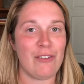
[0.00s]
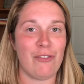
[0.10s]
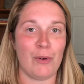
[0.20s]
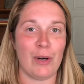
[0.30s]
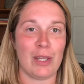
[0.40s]

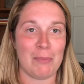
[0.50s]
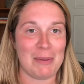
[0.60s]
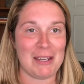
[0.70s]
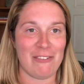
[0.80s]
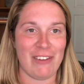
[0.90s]
for the
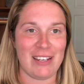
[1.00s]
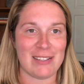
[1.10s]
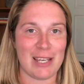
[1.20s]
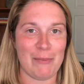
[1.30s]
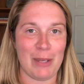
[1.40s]
big event
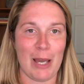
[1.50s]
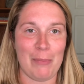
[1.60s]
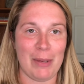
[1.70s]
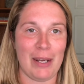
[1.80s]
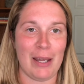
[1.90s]
coming
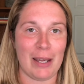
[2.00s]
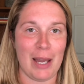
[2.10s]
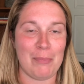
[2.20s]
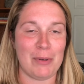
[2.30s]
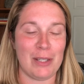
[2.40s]
up in a
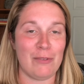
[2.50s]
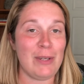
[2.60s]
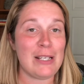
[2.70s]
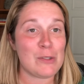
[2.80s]
couple of weeks